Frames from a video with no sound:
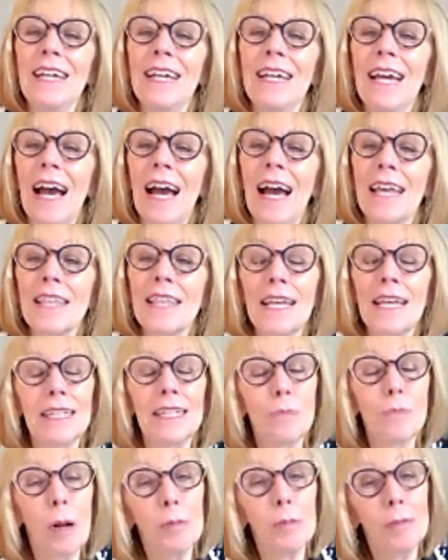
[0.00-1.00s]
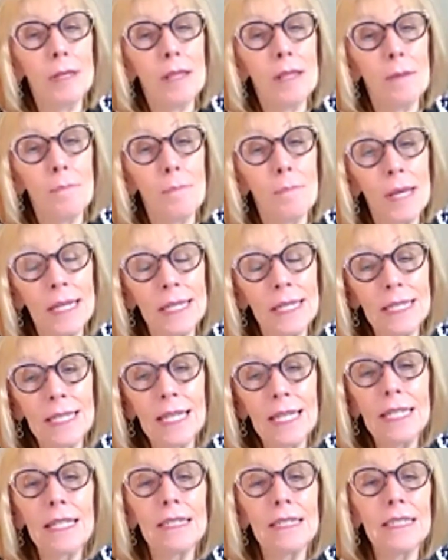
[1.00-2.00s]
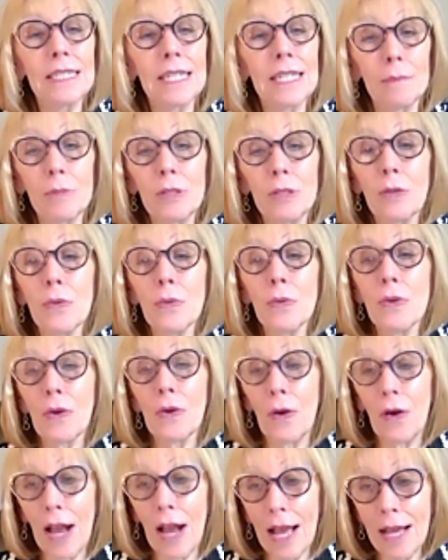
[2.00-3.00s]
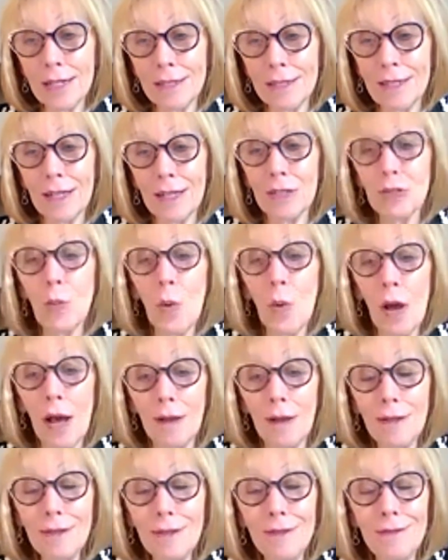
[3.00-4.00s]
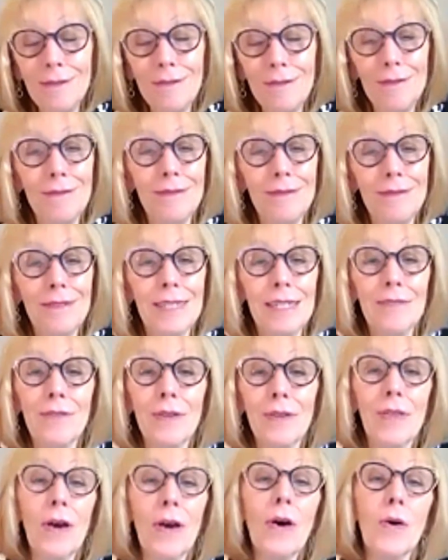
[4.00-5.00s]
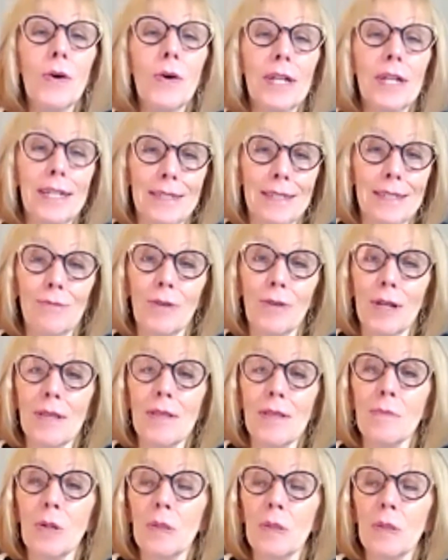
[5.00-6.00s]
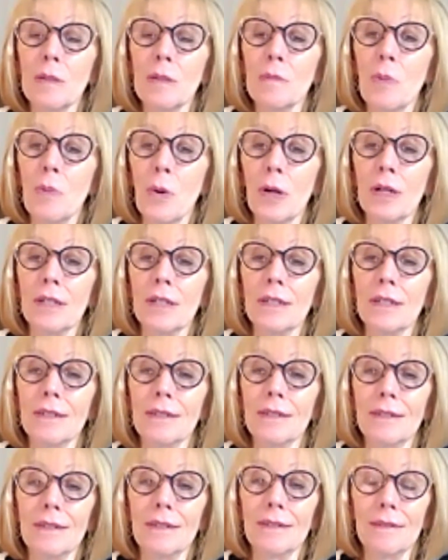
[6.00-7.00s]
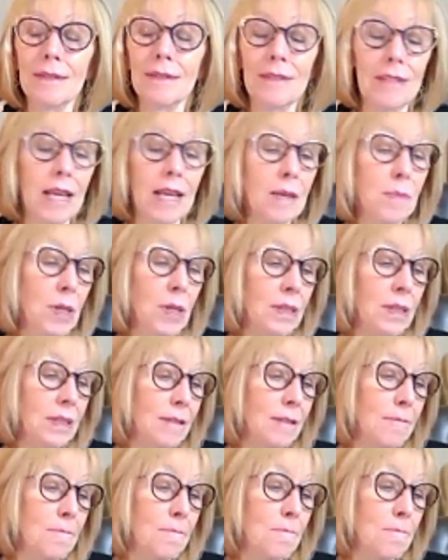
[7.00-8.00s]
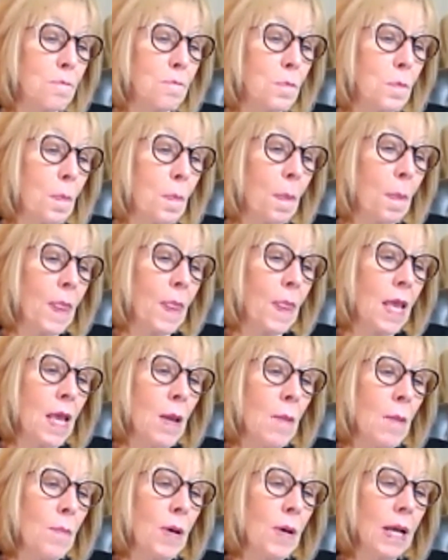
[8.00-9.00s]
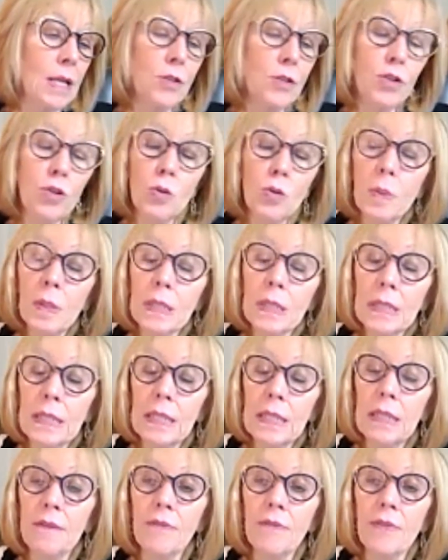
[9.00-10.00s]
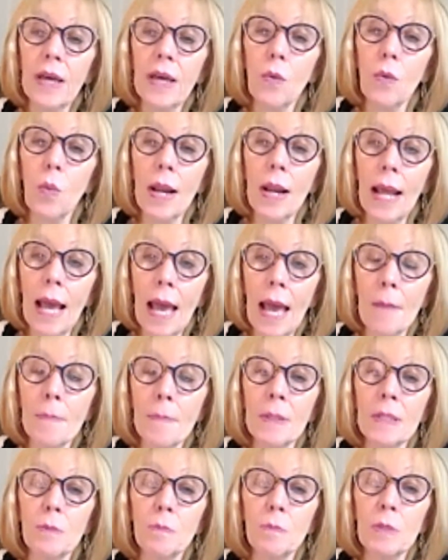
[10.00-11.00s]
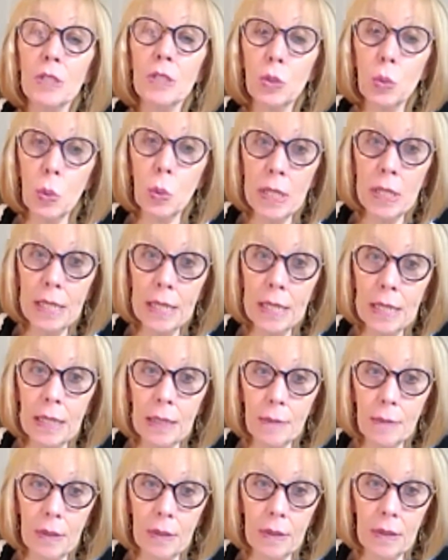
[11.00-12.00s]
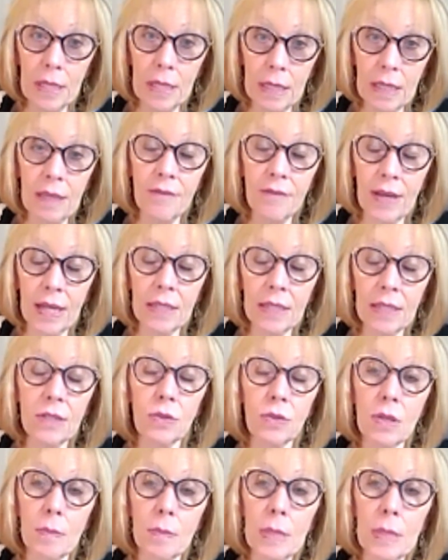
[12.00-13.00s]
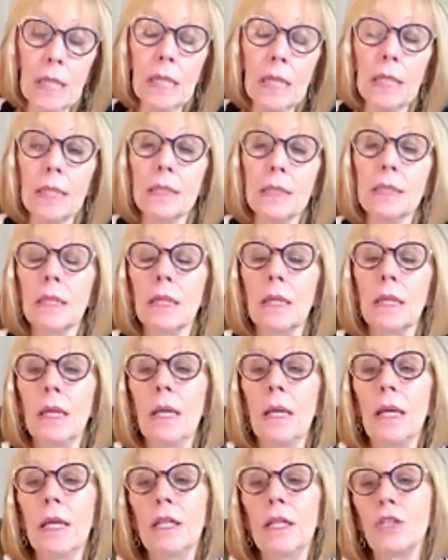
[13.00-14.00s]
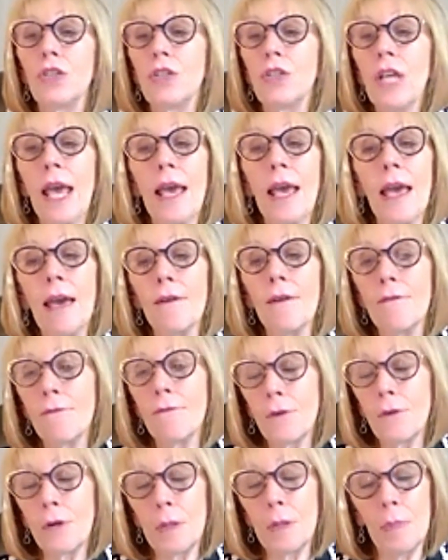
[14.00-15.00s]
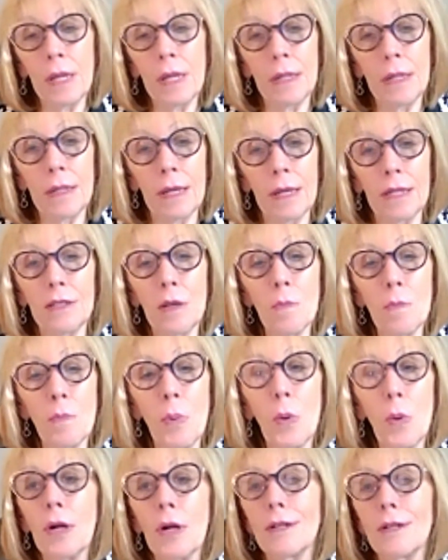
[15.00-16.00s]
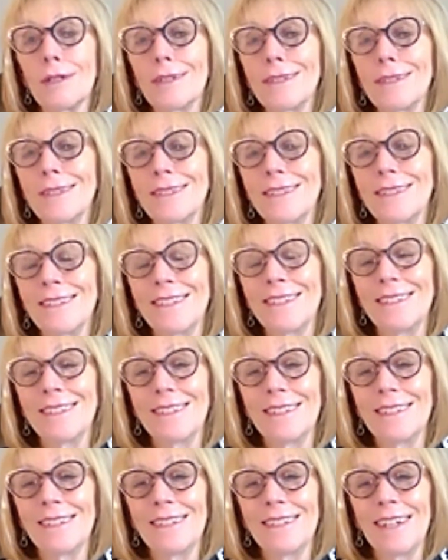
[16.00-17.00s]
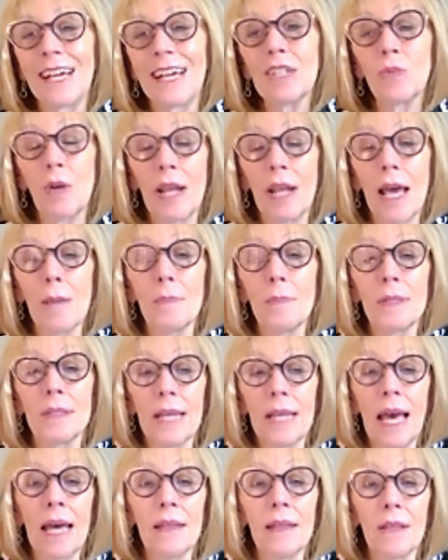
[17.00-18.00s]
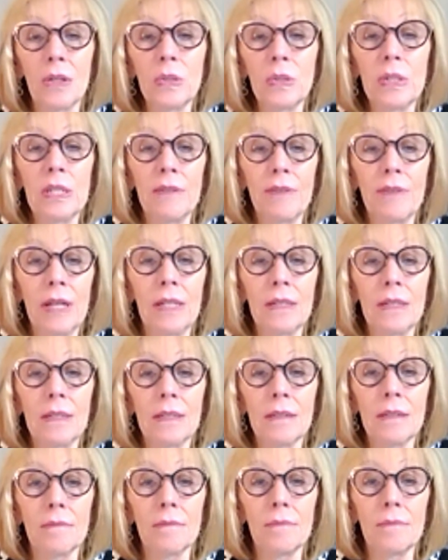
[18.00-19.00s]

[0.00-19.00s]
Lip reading: I think it's probably the biggest thing that slips through the cracks as well, even though it is one of the most important segments. But I do believe that what happens between the events or the meetings is every bit as important as what happens at those events.